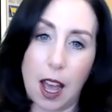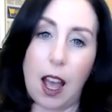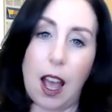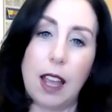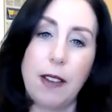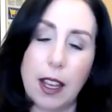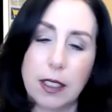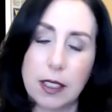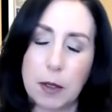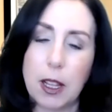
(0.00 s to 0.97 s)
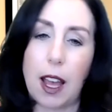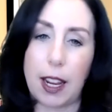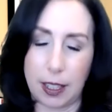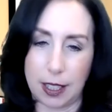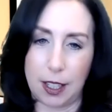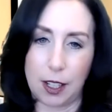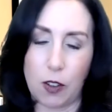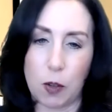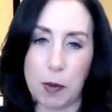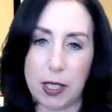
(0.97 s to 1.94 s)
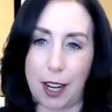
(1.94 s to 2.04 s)
I've had some clients in the
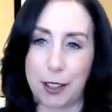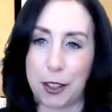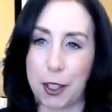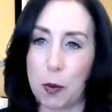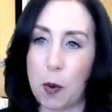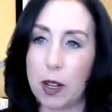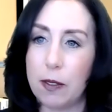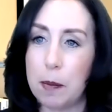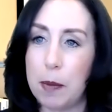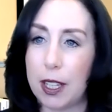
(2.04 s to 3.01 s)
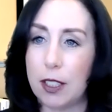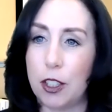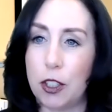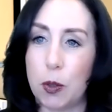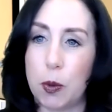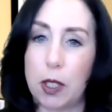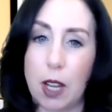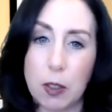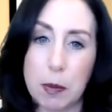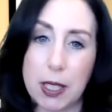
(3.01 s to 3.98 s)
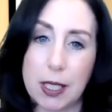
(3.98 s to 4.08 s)
government sector. You know, one of the biggest issues with the
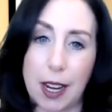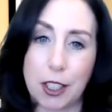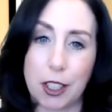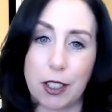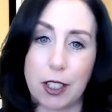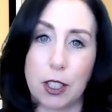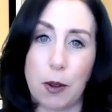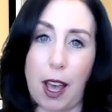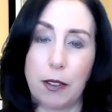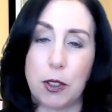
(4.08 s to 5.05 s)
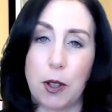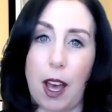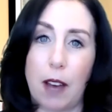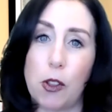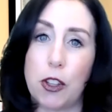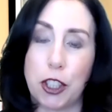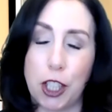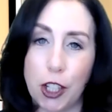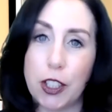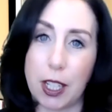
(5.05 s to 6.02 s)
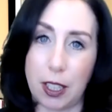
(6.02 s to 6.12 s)
government sector is you have to have all the
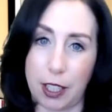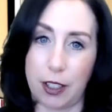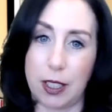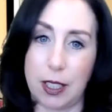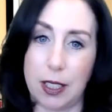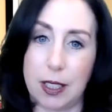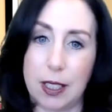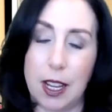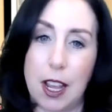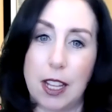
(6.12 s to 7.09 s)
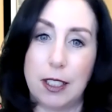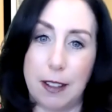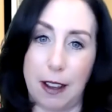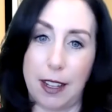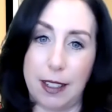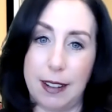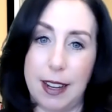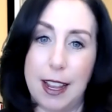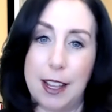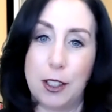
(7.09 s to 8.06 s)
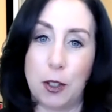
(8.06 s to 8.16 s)
security clearances done.
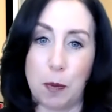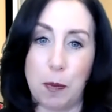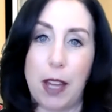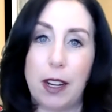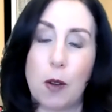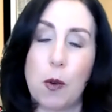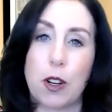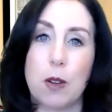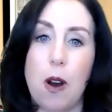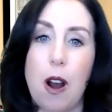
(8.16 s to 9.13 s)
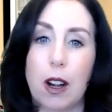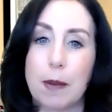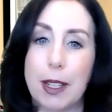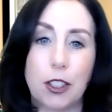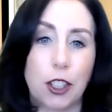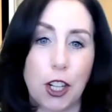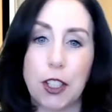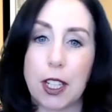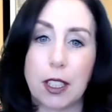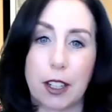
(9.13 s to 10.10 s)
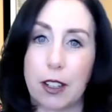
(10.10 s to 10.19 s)
So, depending on where you are, I mean,
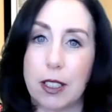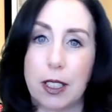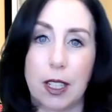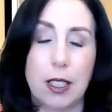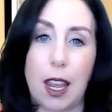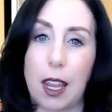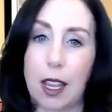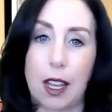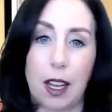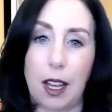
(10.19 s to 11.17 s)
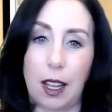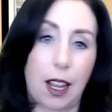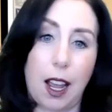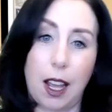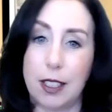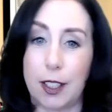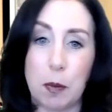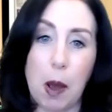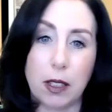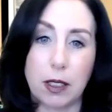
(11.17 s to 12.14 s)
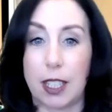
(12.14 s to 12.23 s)
security clearance could take like six
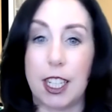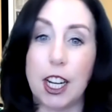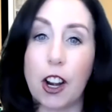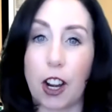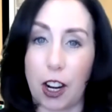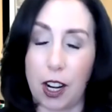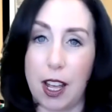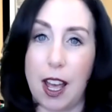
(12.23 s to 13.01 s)
months, a year.